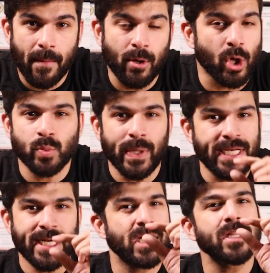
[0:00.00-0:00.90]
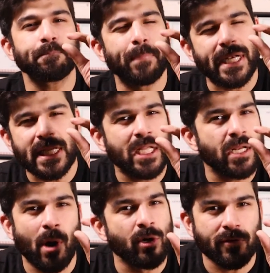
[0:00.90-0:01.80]
because we needed a particular
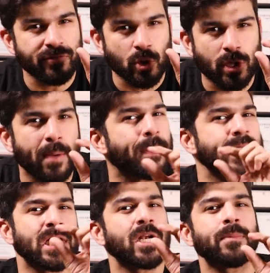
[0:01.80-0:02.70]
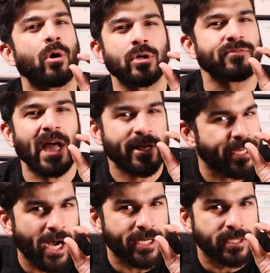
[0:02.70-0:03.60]
amount of sugar, a particular amount of that
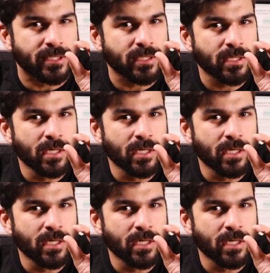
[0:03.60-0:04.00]
reactant.